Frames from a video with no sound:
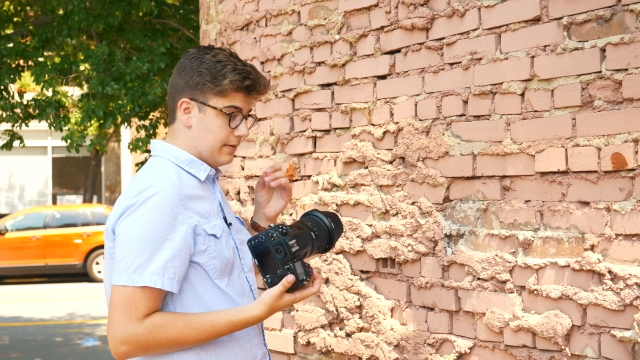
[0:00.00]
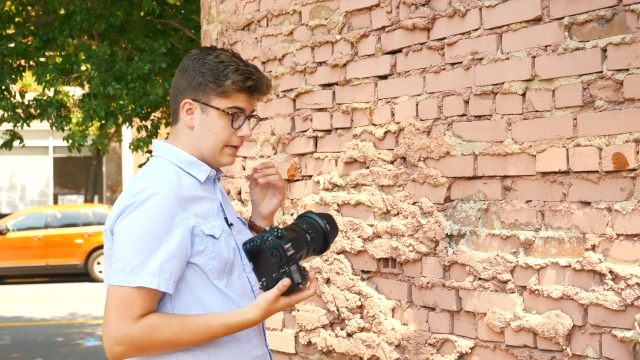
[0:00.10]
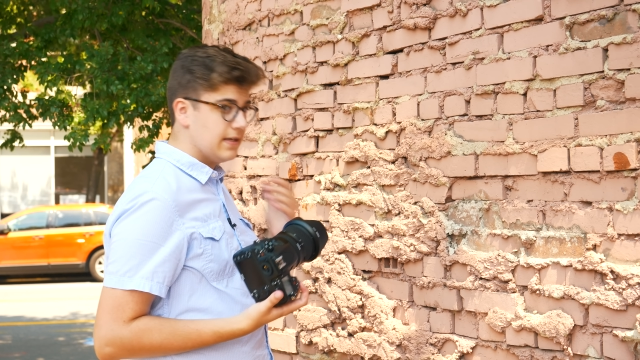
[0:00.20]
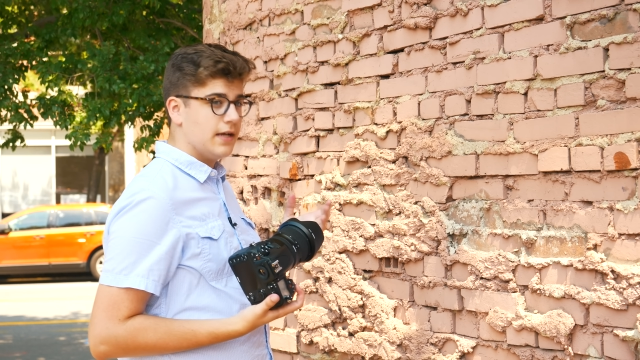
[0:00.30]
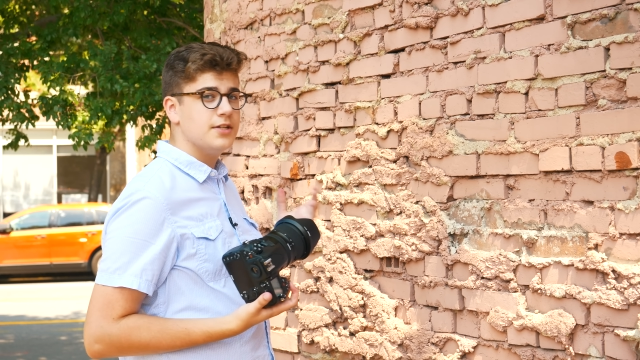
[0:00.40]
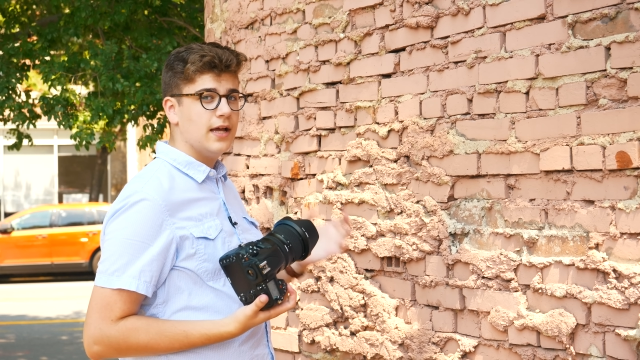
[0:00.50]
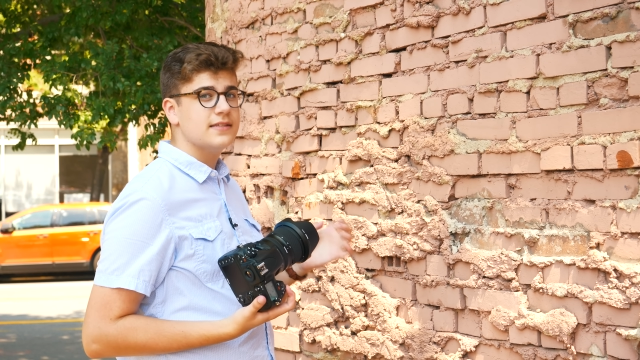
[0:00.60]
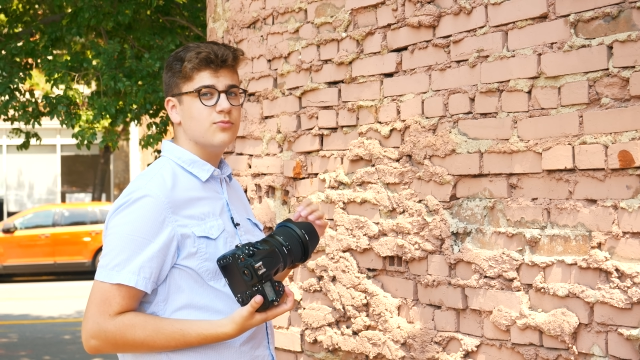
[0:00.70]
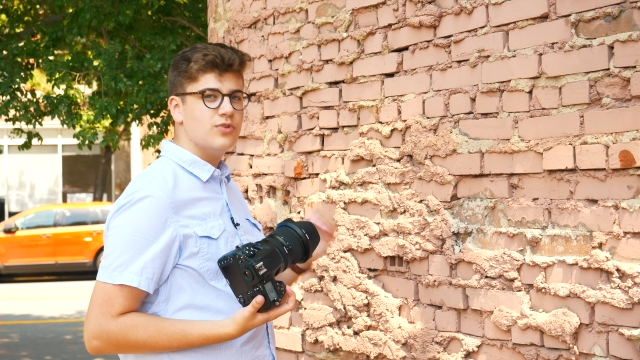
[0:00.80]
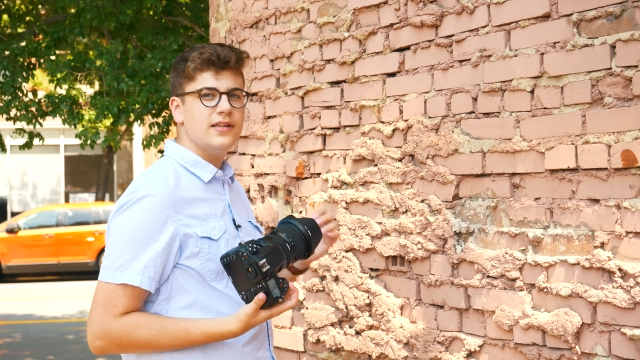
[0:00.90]
it's actually
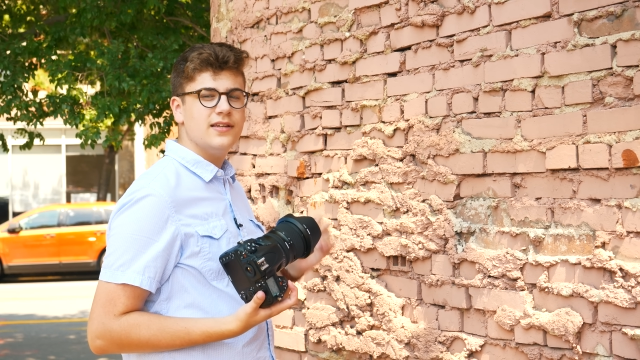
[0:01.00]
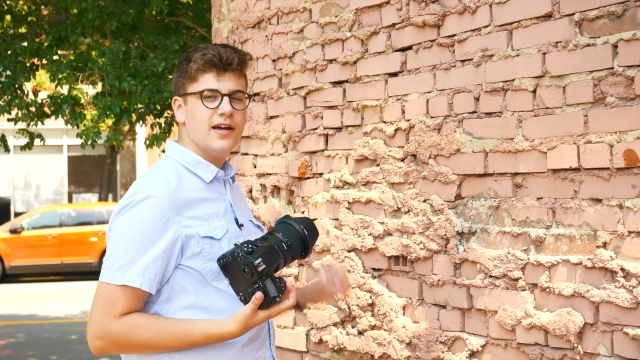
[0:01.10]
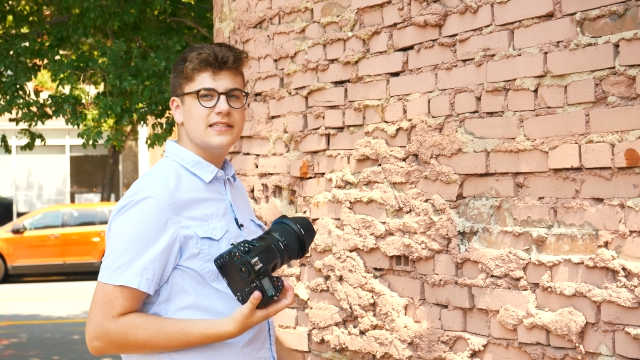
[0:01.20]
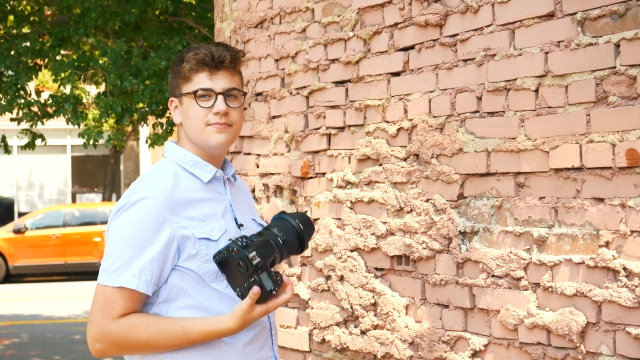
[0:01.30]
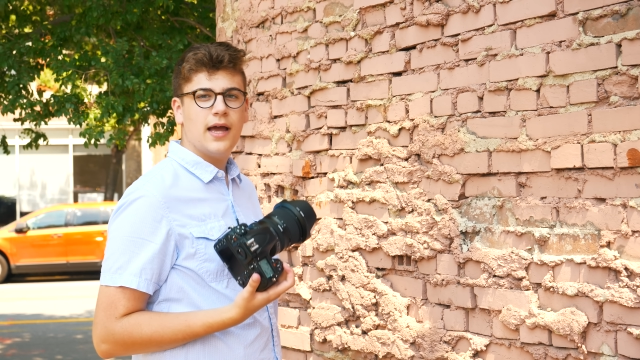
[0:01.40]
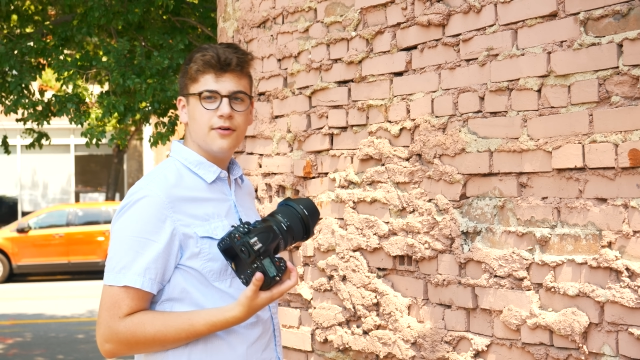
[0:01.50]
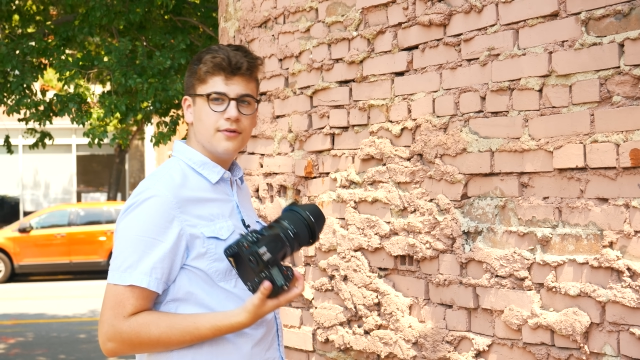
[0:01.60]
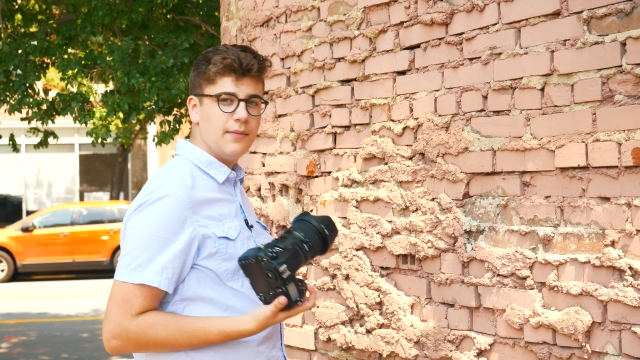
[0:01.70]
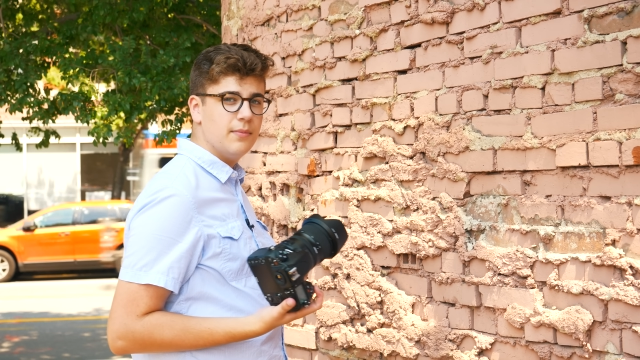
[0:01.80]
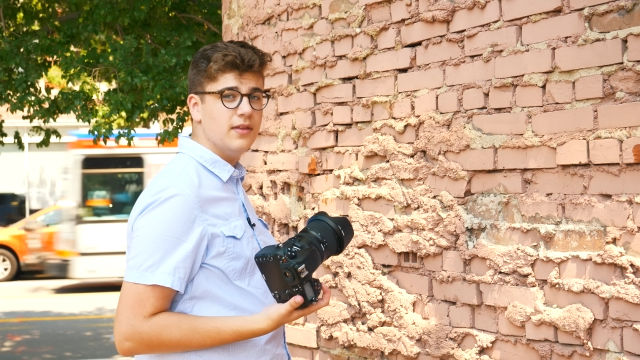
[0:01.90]
got some really nice macro
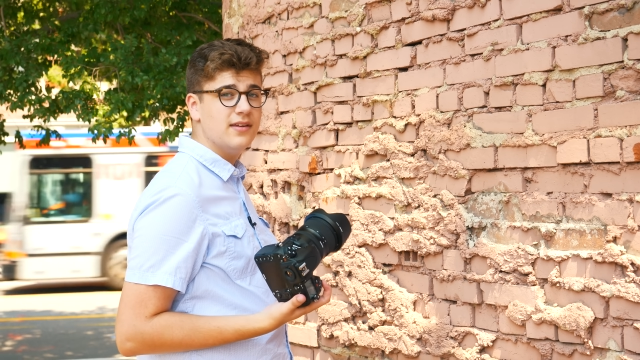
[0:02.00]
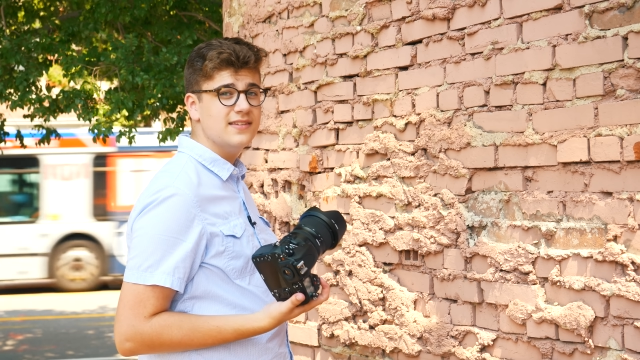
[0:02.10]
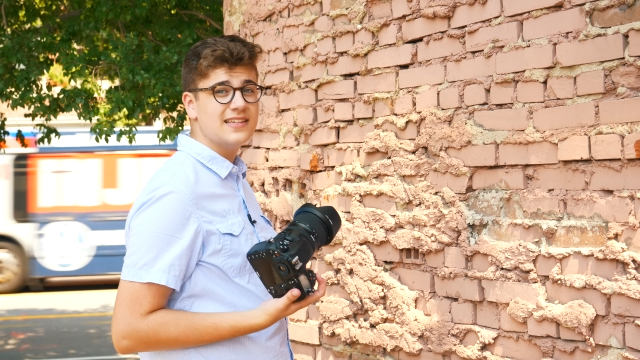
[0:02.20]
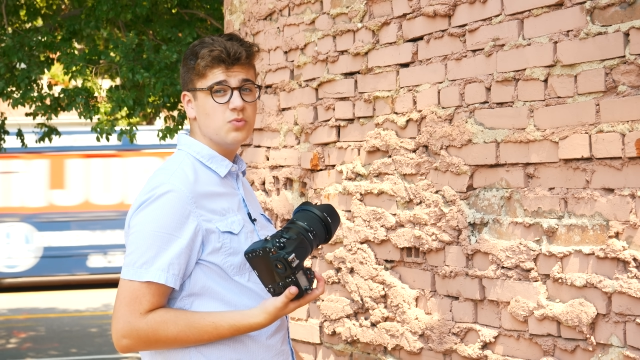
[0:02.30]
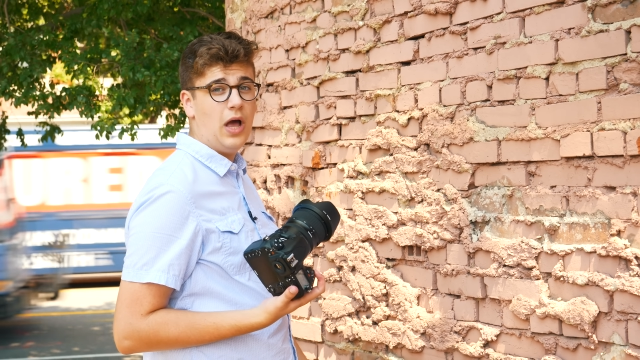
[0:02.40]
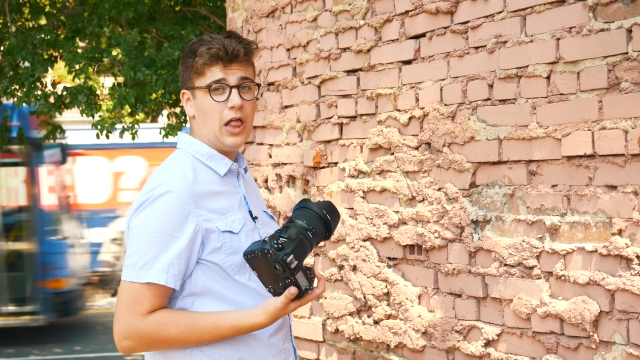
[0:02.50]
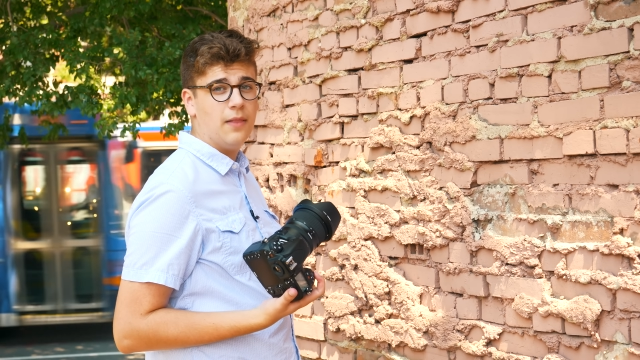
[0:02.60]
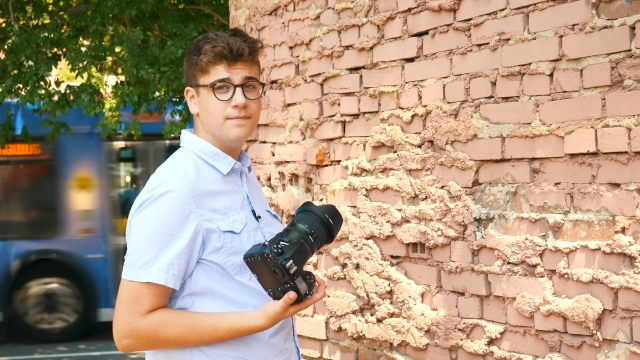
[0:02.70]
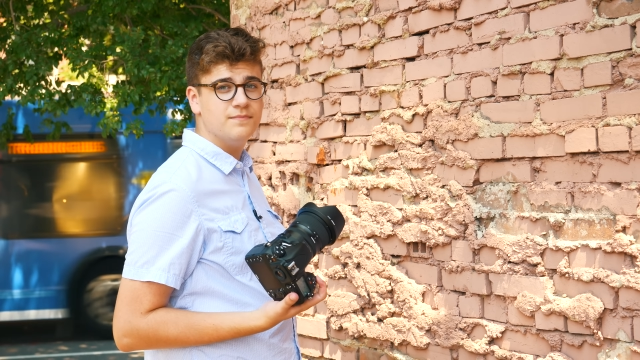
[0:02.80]
capabilities as well.